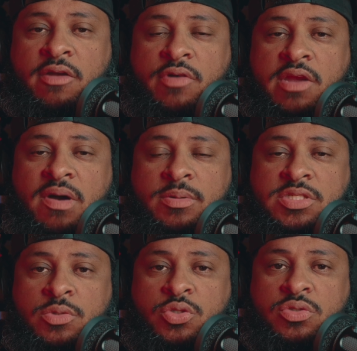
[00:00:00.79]
Ricky
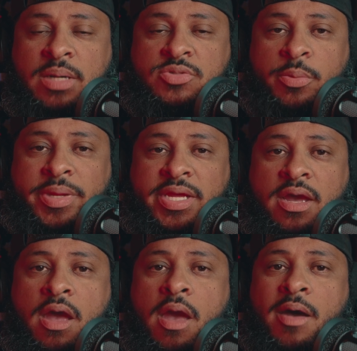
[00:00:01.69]
Robinson with 2XR
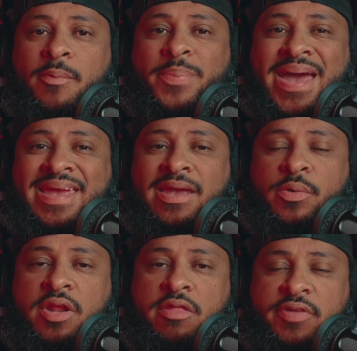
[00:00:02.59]
Media, back again
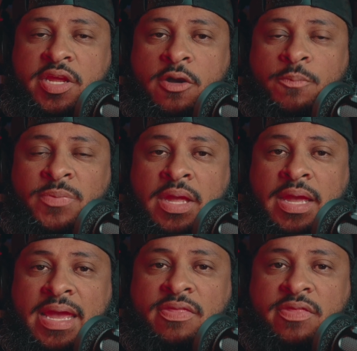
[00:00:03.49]
with another video.
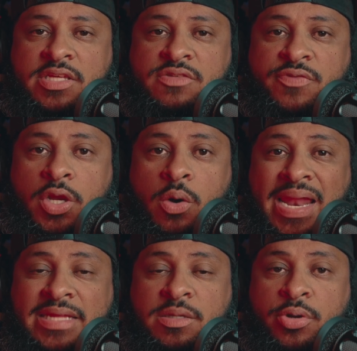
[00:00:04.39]
In this video, I
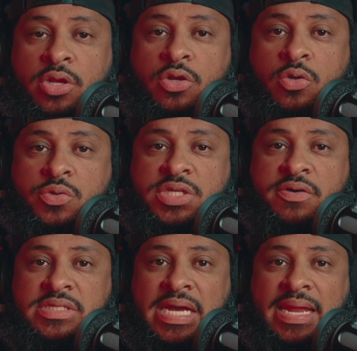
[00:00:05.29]
like to bring you a new
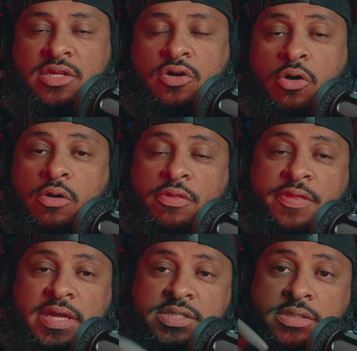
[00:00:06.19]
series I like to call
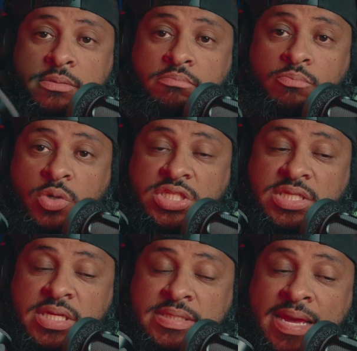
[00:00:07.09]
this, which
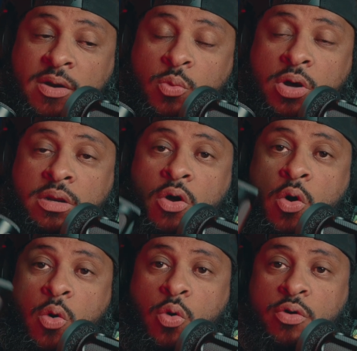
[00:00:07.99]
is the Tank 1
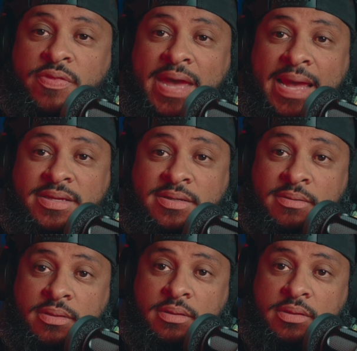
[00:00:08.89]
or that.
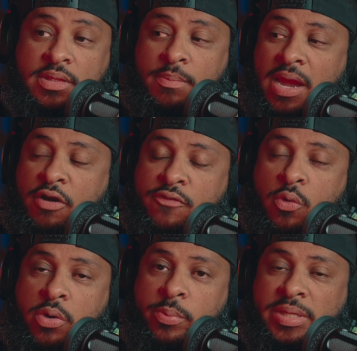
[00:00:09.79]
The microphone
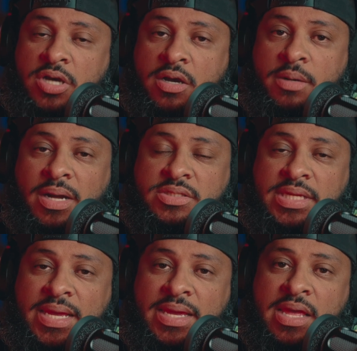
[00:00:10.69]
we will be talking about
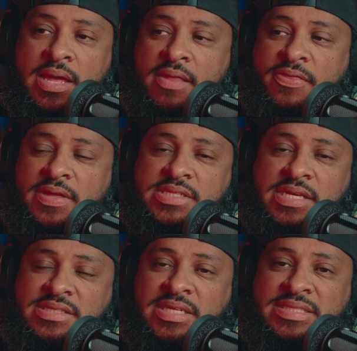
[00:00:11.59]
today, this
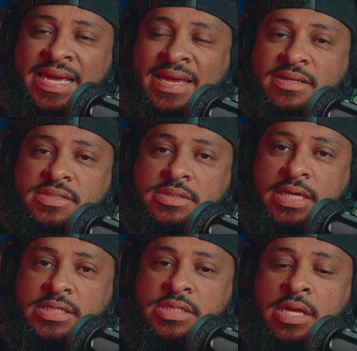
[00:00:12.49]
is the Tank
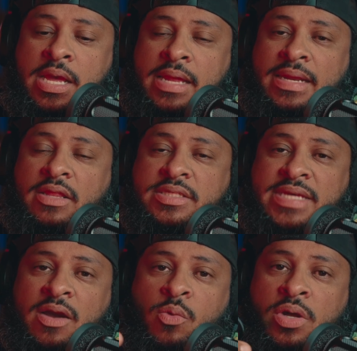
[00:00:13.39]
6. Now the
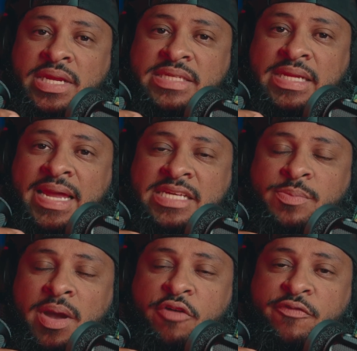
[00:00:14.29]
Tank 1 is the last
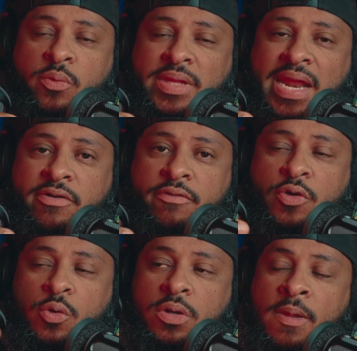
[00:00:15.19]
microphone that I
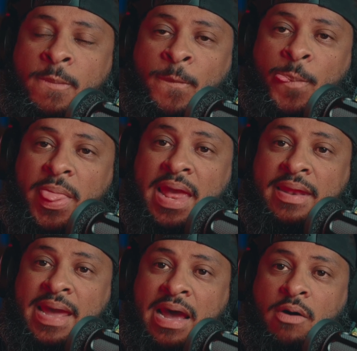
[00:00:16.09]
reviewed,
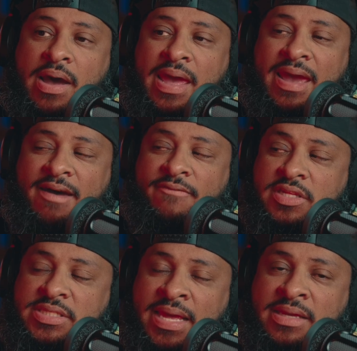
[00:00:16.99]
and now I have the
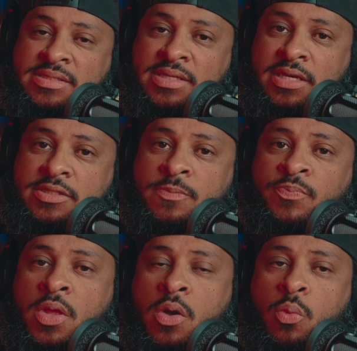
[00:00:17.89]
Tank 6.
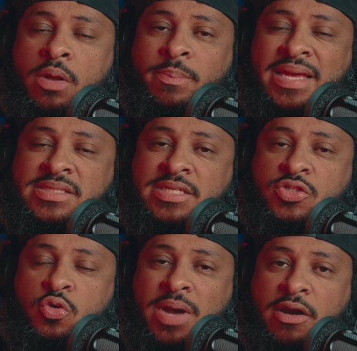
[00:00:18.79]
What makes these
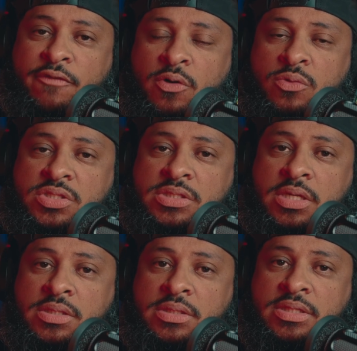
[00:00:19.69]
two microphones
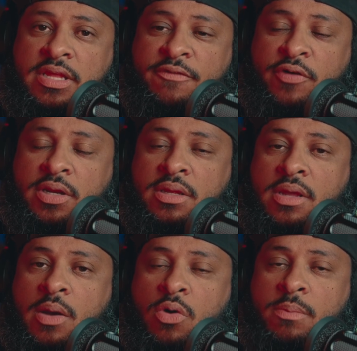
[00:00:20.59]
different
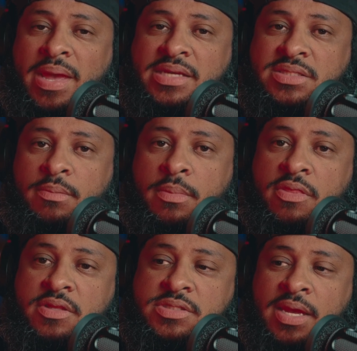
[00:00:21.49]
and what makes them
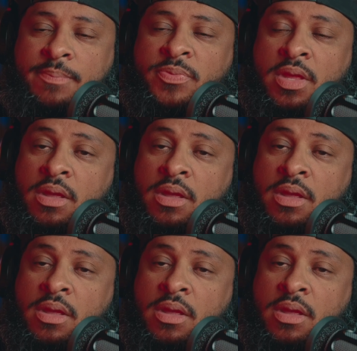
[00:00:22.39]
the same?